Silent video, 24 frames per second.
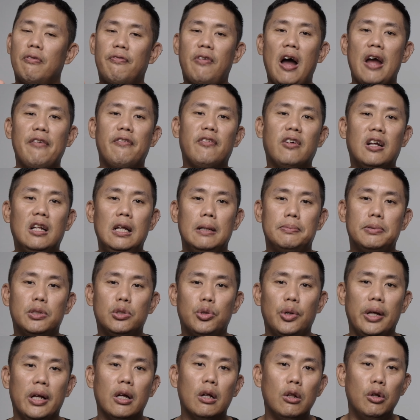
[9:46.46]
5 clips
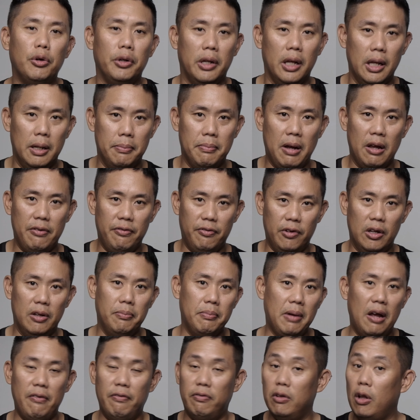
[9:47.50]
to include in
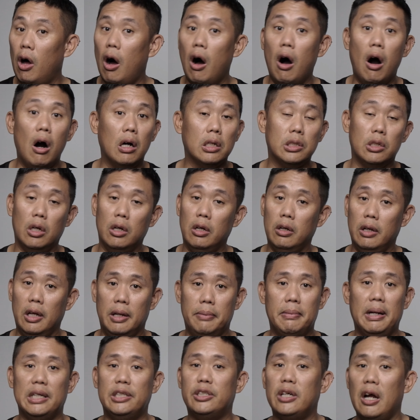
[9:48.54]
my vlogs or
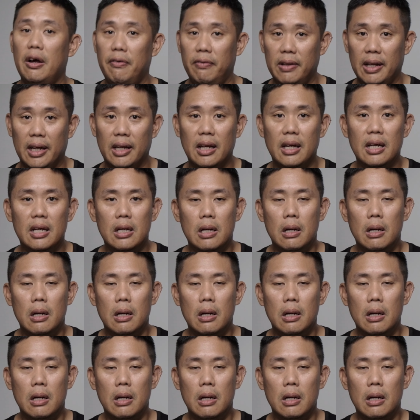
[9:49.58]
in my traveling.